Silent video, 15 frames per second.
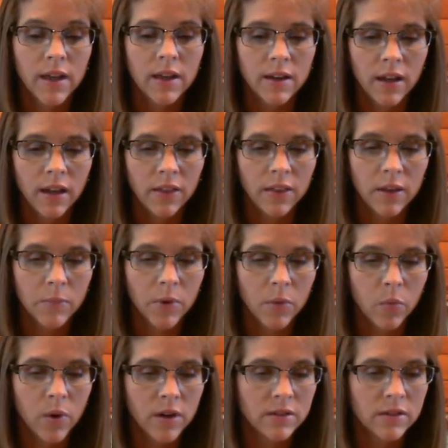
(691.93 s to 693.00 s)
Nothing but
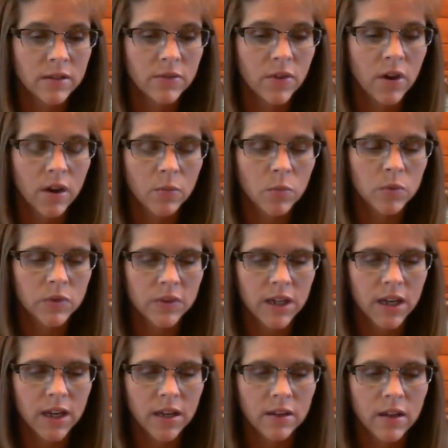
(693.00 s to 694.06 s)
what is of God will
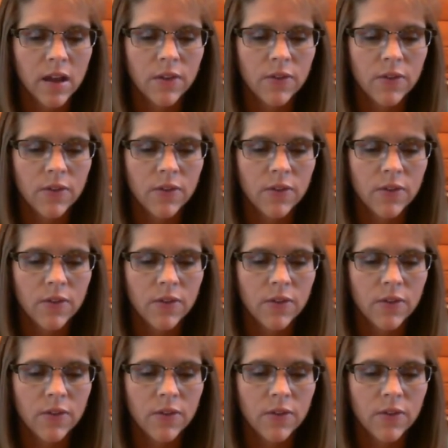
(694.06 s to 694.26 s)
stand.